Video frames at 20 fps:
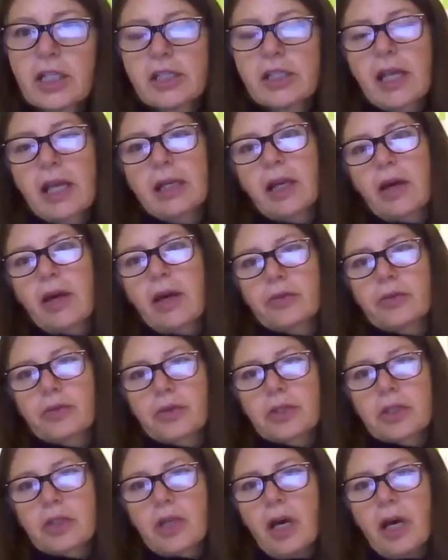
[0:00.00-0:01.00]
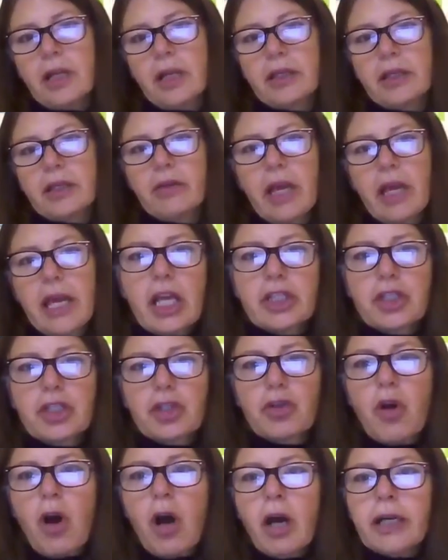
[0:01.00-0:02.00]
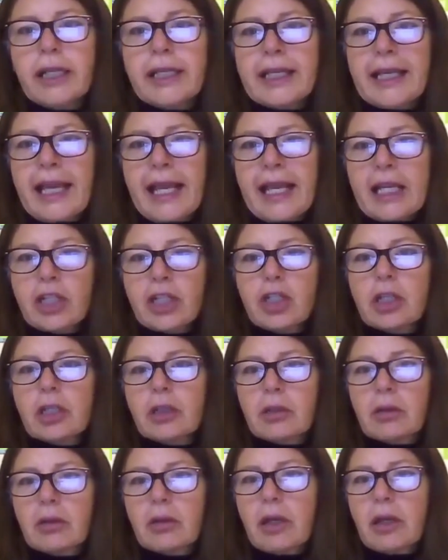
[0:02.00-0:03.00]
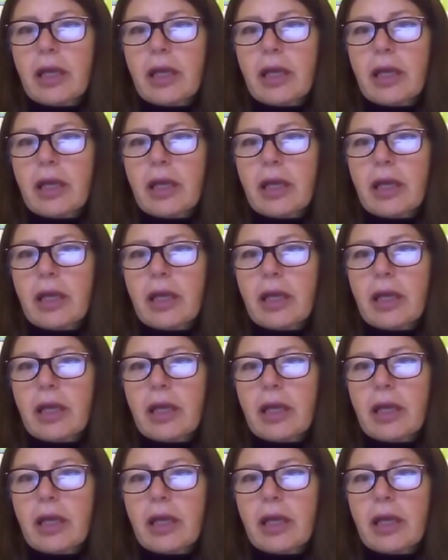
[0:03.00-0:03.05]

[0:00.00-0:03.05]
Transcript: just that other side. It's not engaging